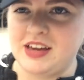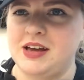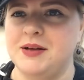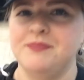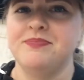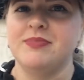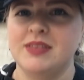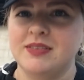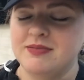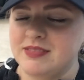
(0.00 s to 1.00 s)
a
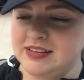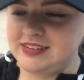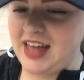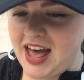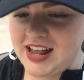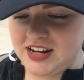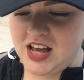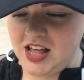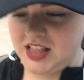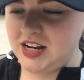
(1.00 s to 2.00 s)
sad
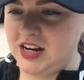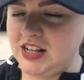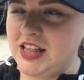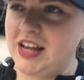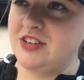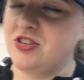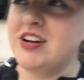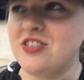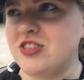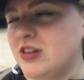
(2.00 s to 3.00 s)
color. Like
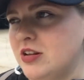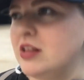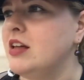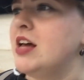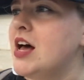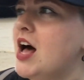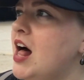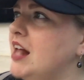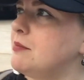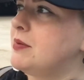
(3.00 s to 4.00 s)
traditional
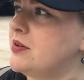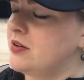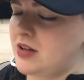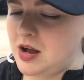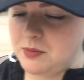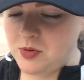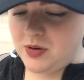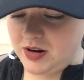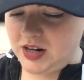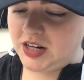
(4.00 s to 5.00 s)
hanbok are
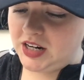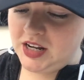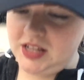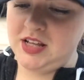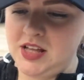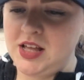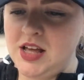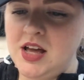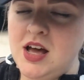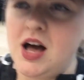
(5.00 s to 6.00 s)
more
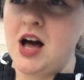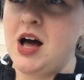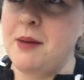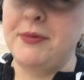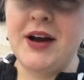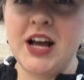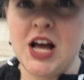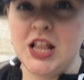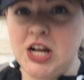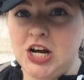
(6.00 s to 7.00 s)
bright
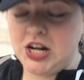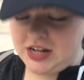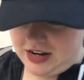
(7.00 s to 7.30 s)
colored